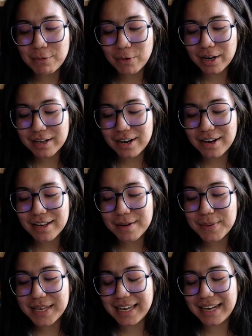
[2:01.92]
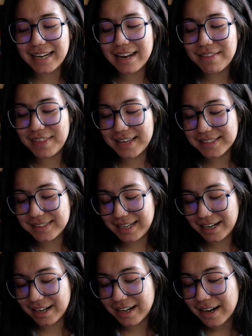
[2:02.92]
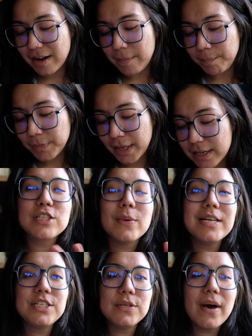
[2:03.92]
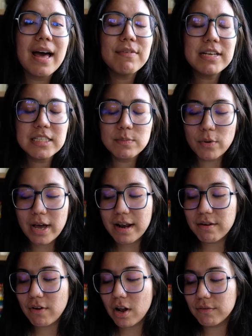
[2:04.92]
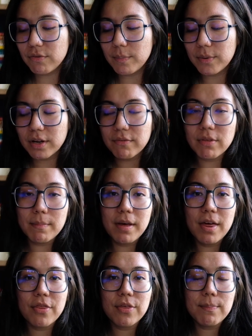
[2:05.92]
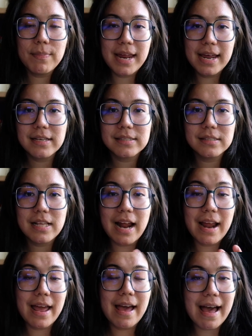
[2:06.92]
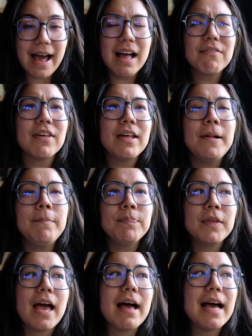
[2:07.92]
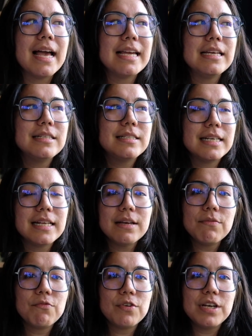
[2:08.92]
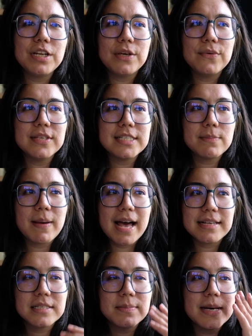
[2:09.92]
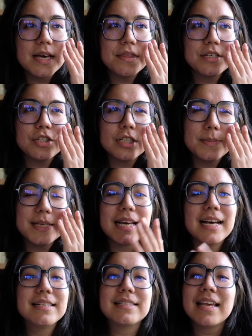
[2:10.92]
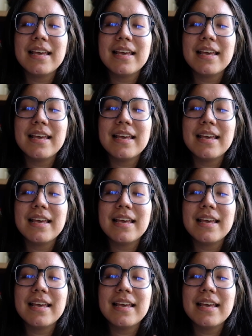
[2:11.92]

work on beginning this year. So I do have a spread of all of the book of the month picks that I have. I didn't renew this past month just because